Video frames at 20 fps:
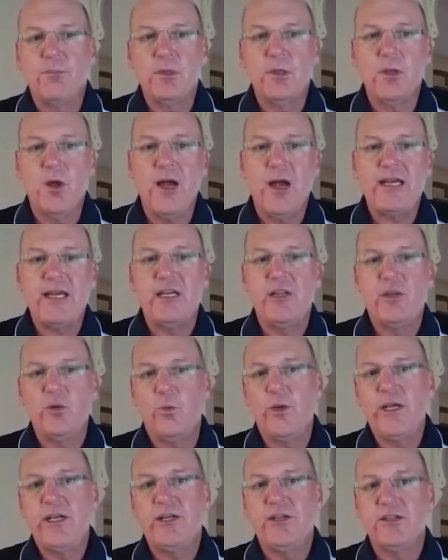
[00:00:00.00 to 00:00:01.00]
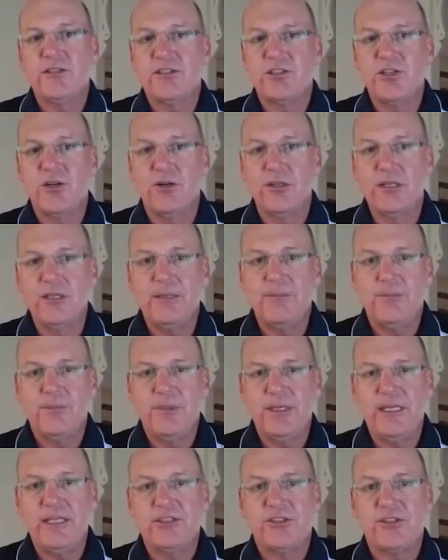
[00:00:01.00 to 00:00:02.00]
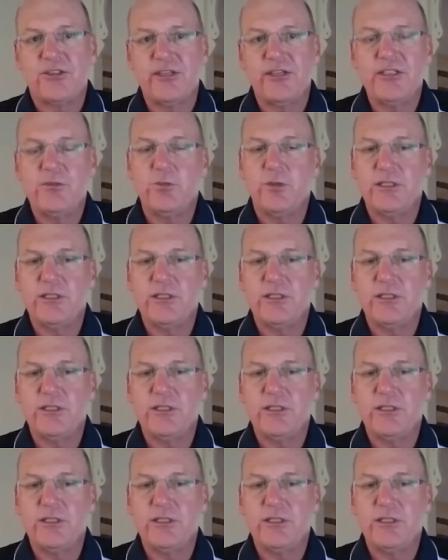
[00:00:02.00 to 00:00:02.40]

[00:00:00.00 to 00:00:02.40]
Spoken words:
Like in the wind and solar industries,